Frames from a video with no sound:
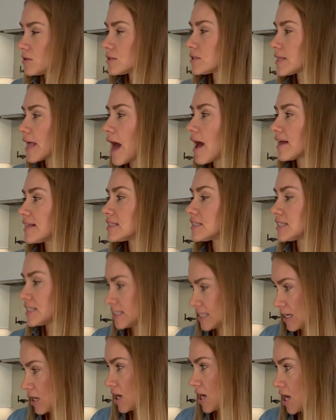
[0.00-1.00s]
as that
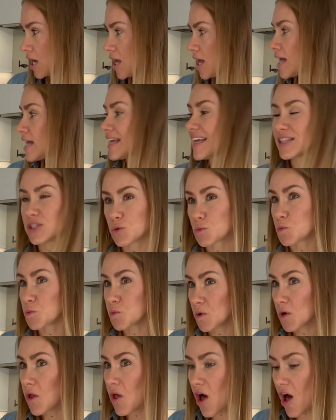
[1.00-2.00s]
sink gets
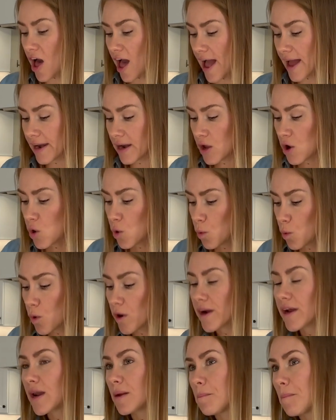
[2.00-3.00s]
real hot,
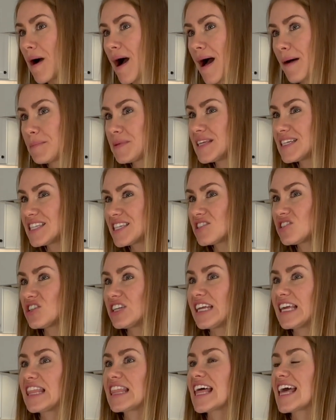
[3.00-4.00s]
we're gonna pop this
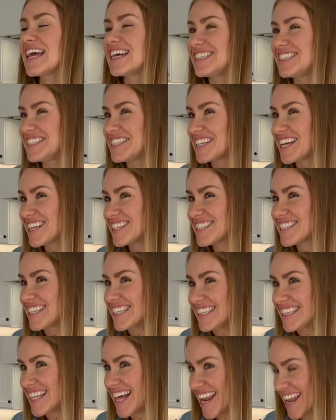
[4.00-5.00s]
underneath and just
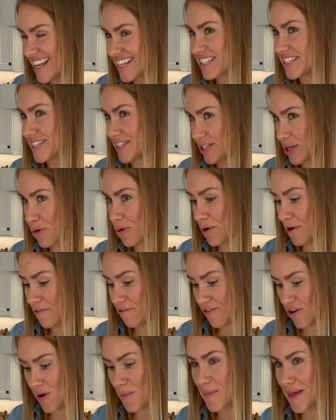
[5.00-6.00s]
let it soak
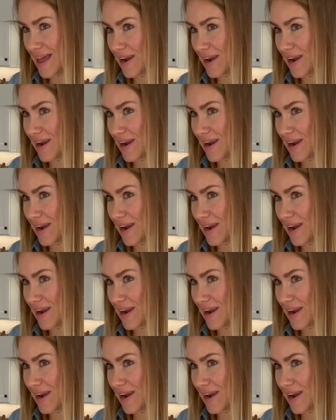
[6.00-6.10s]
for a bit,